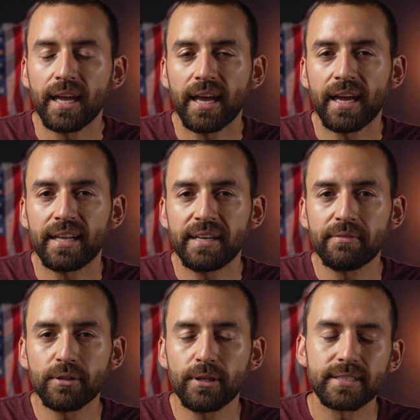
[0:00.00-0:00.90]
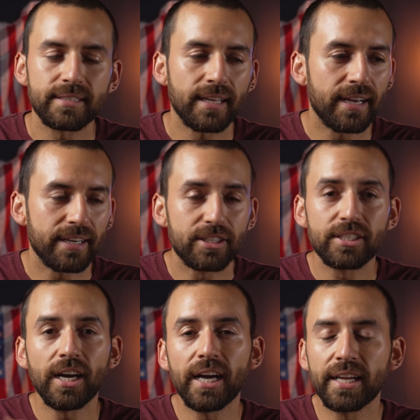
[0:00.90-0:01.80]
And even though that's not a
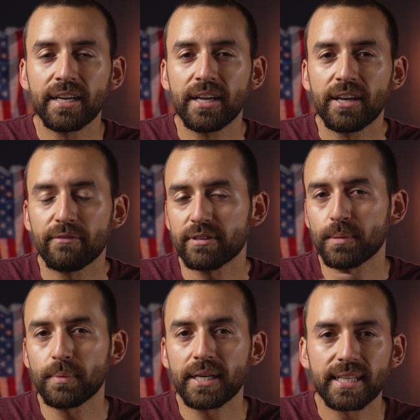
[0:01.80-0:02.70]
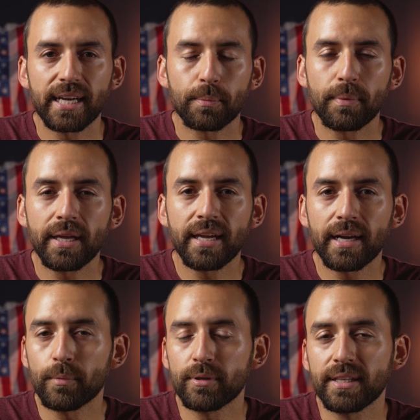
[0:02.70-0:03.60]
ton, for somebody like me,
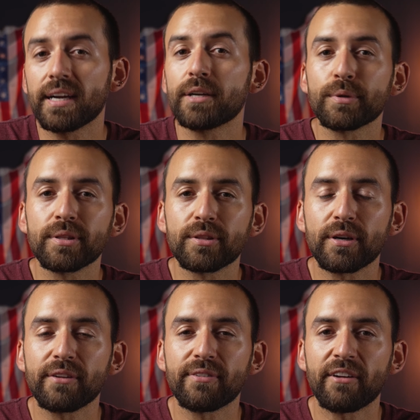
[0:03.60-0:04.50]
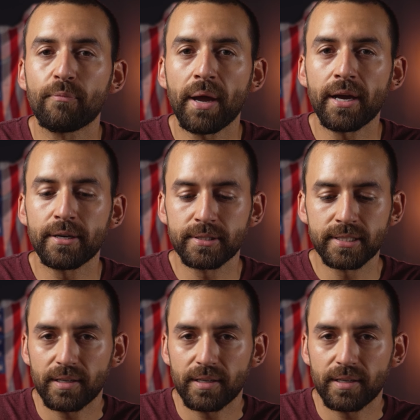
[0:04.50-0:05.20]
I'm only one hundred thirty-five pounds.